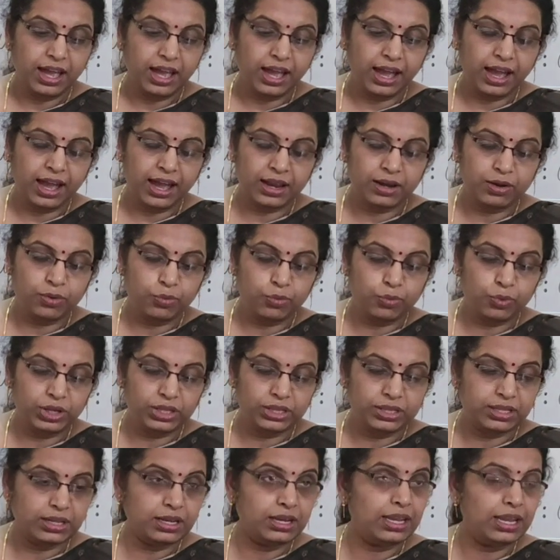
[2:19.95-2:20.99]
and
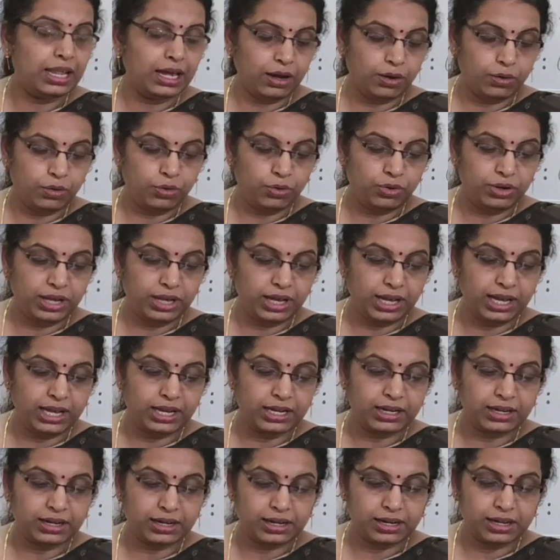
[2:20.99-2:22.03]
with a loud
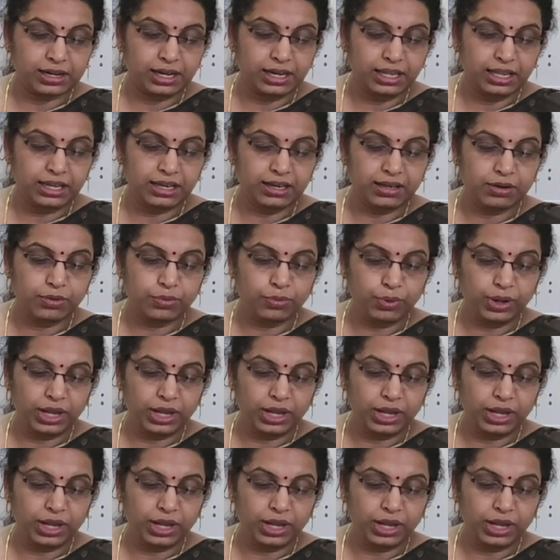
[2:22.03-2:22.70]
and clear